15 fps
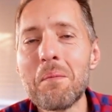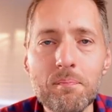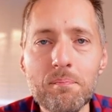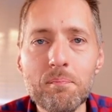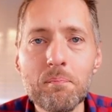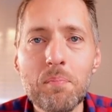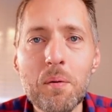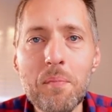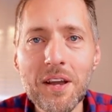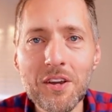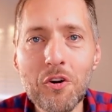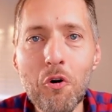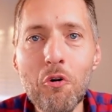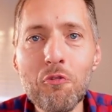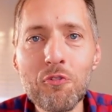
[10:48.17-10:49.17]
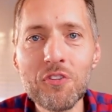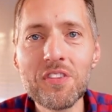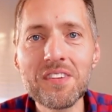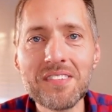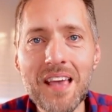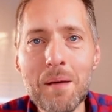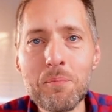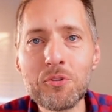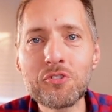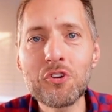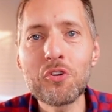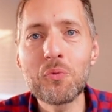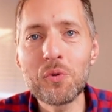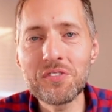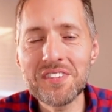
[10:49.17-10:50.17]
but my goal for this
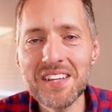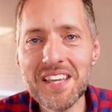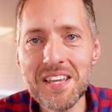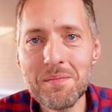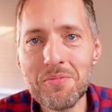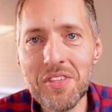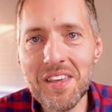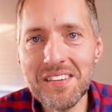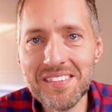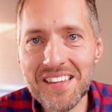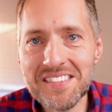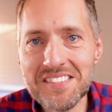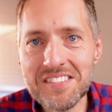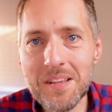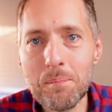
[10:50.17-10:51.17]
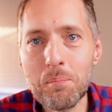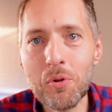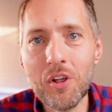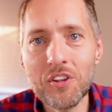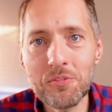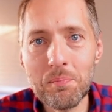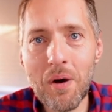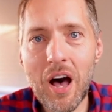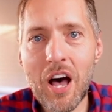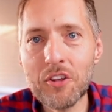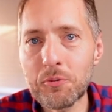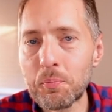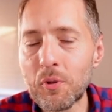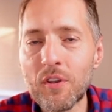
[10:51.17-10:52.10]
episode was to keep things as simple as possible.